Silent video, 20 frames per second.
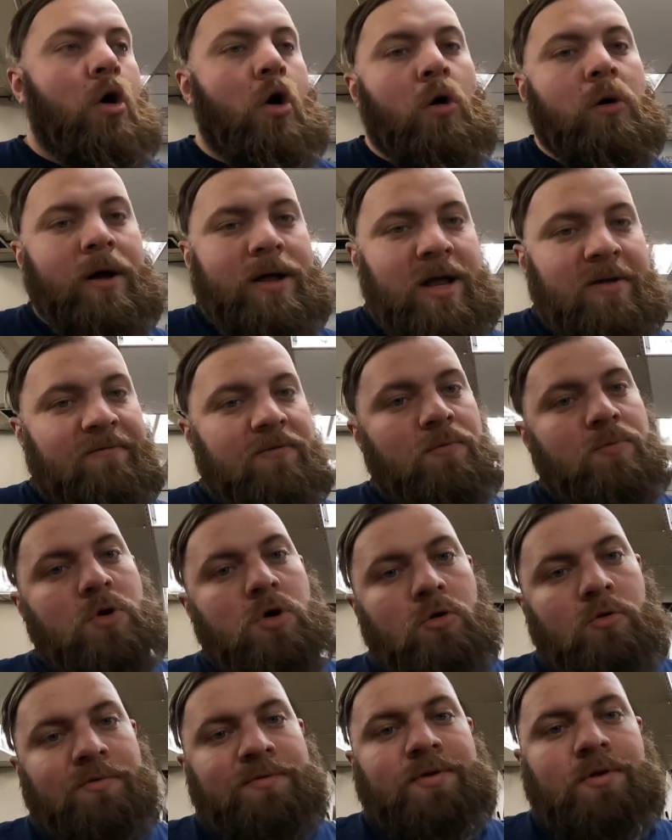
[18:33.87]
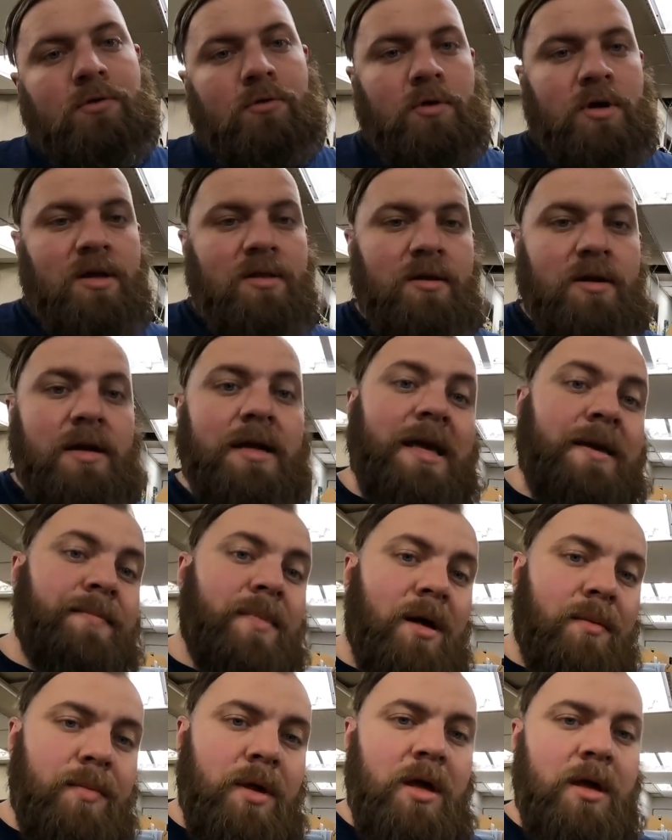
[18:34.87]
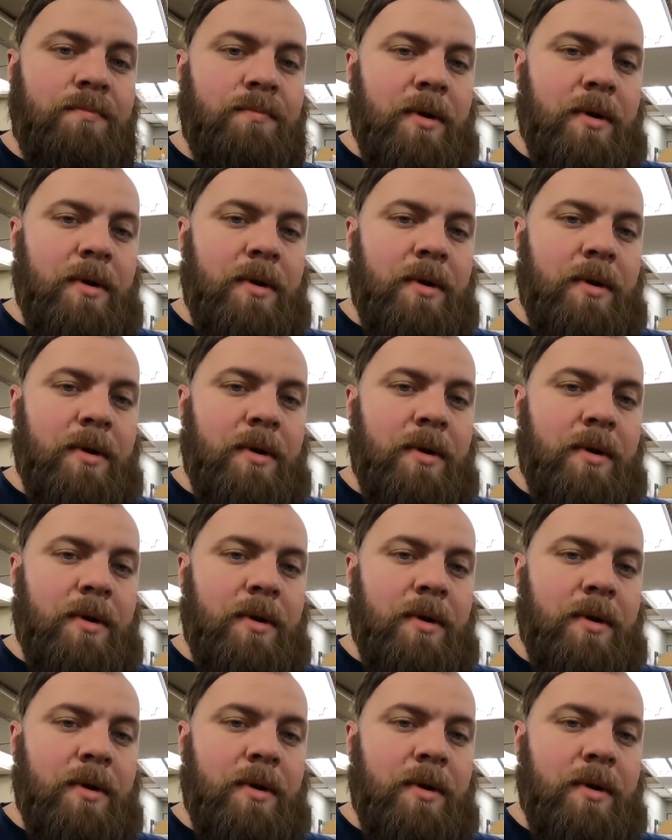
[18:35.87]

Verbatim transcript: All I need from you is to either email me,